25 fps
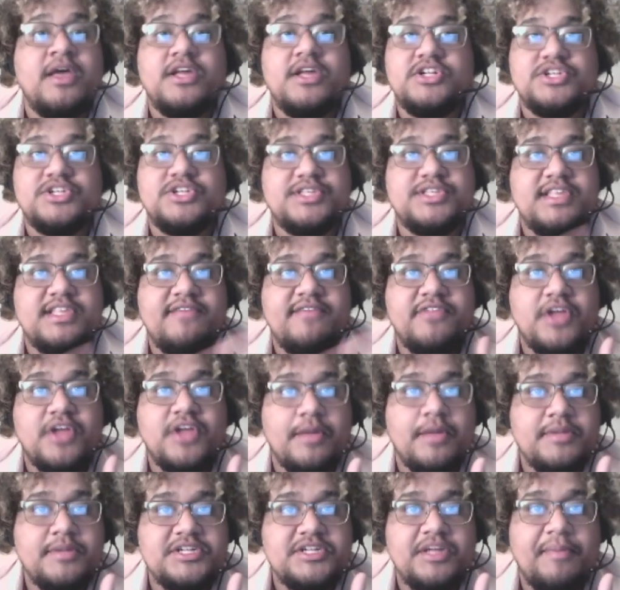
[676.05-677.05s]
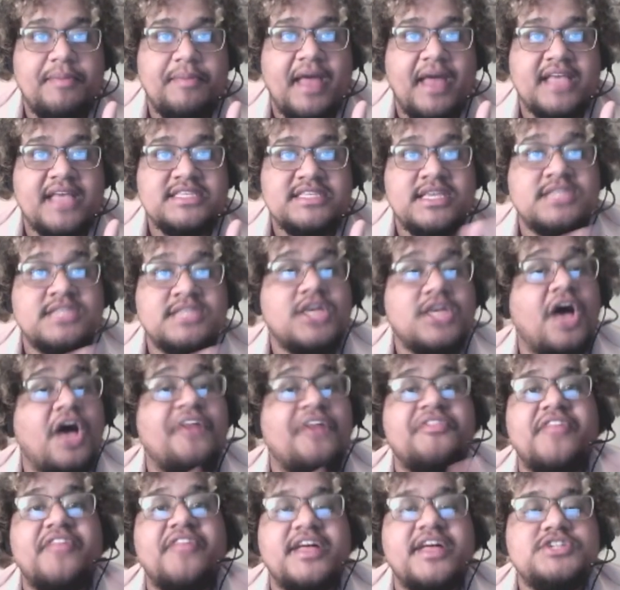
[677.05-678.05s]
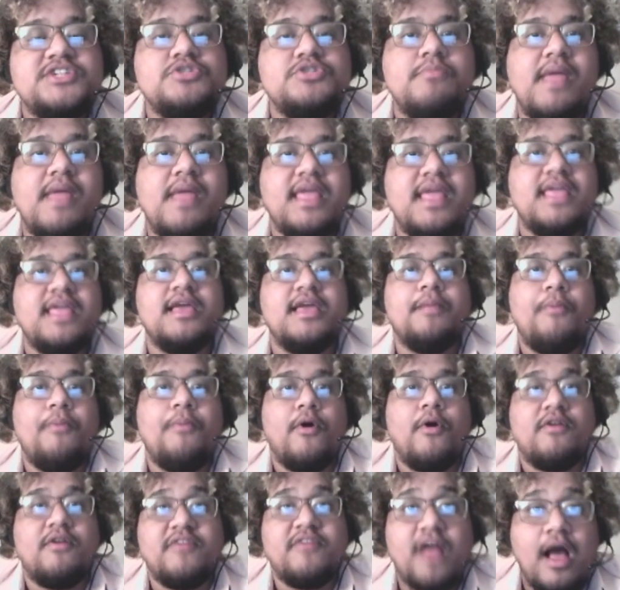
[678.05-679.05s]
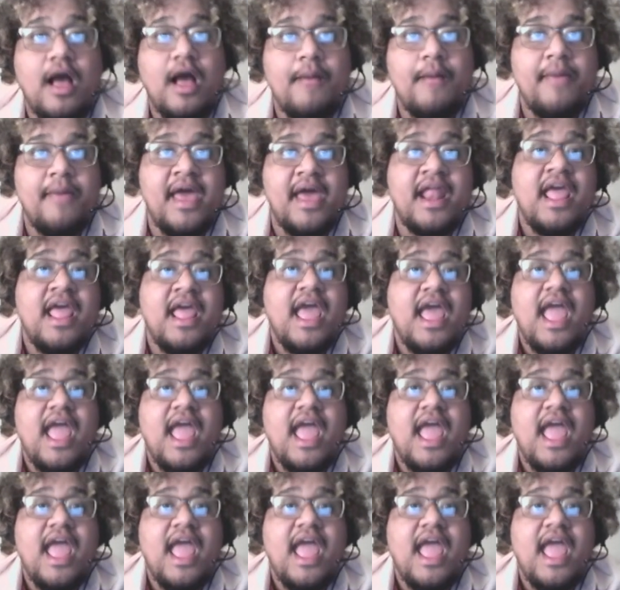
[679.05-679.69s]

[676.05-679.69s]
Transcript: Just leave the gummy ship as is, unless you're making it a part of combat